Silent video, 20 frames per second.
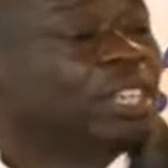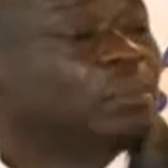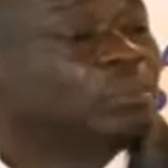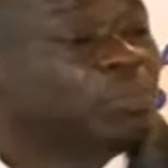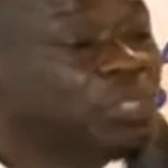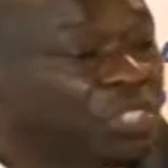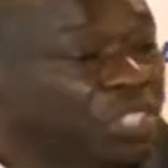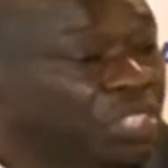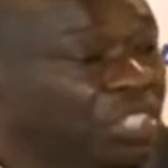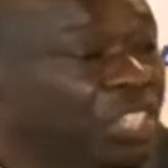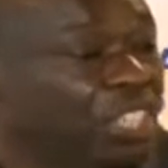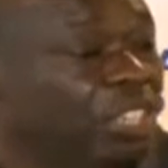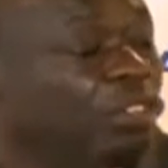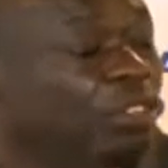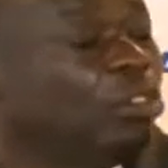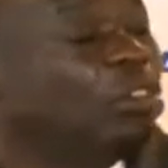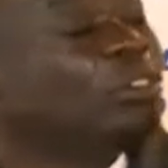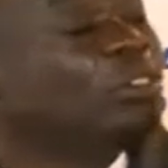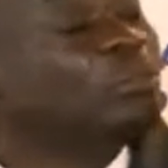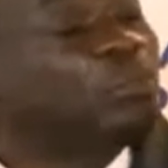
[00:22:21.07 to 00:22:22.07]
the
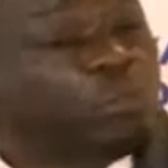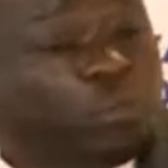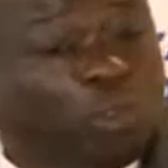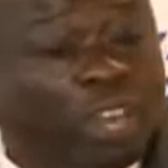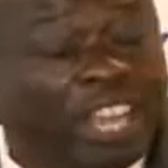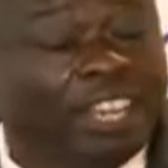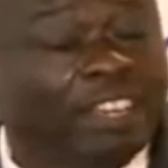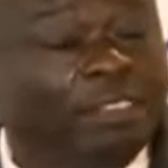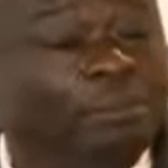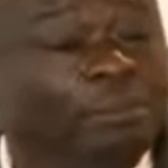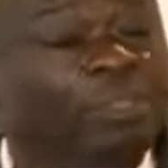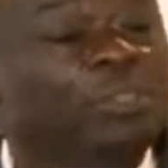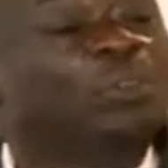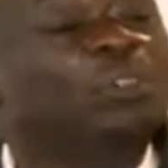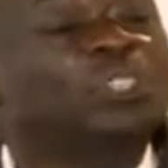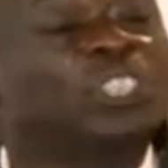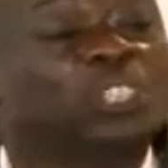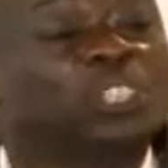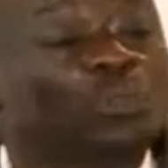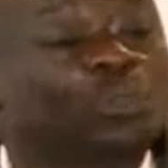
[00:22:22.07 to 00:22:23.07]
subsidy on fuel
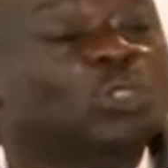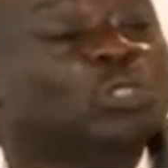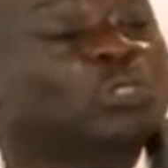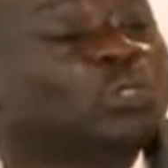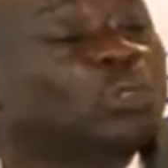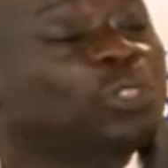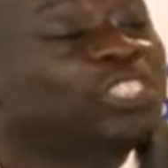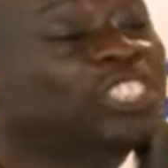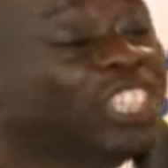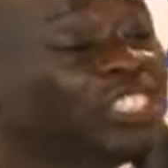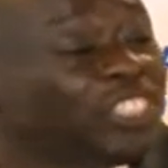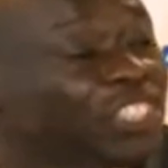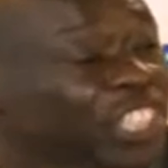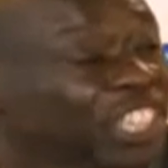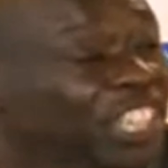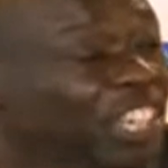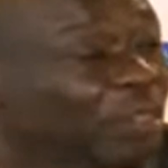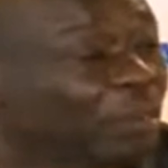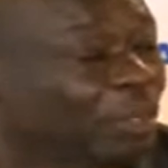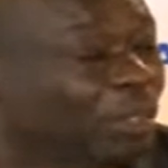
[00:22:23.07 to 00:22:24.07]
because it was not
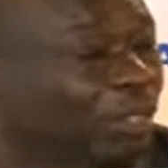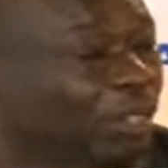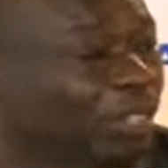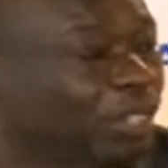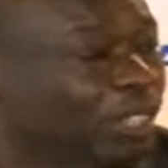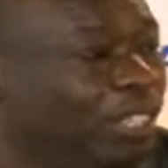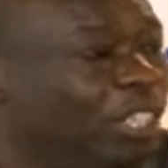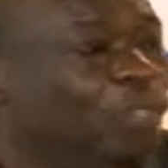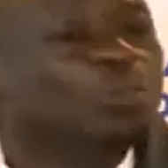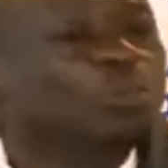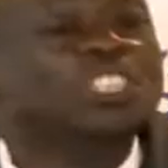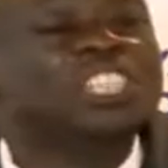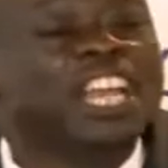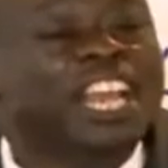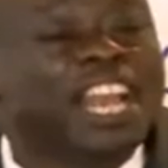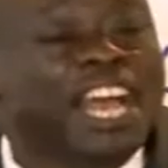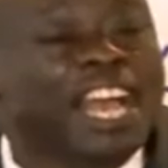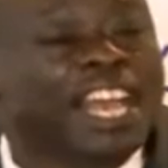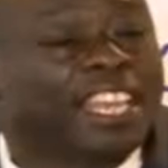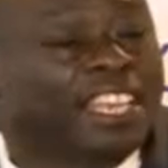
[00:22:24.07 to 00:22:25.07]
sustainable. It
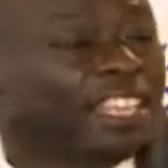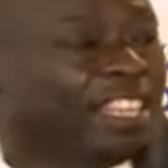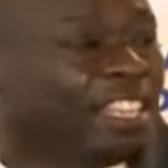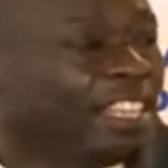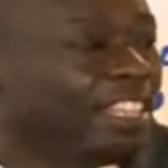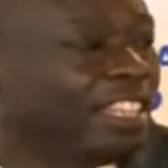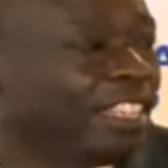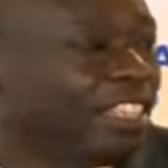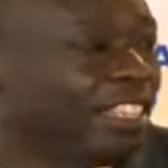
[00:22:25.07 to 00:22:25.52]
was a lie.